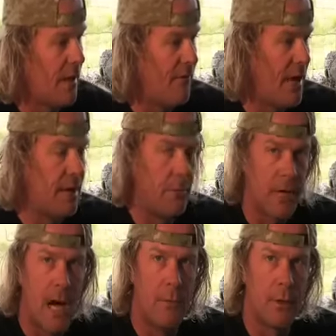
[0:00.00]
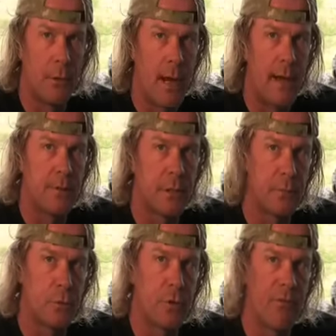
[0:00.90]
I'll find a common ground,
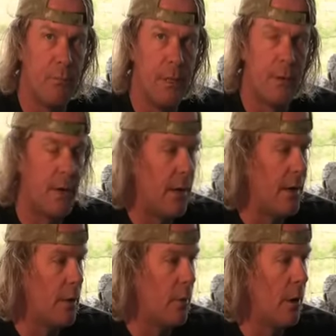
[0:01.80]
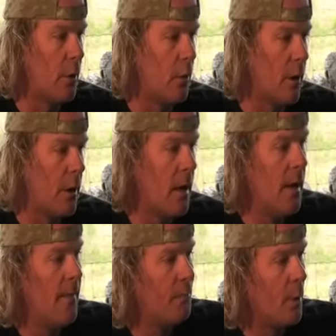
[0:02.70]
some sort of middle area where it'll work.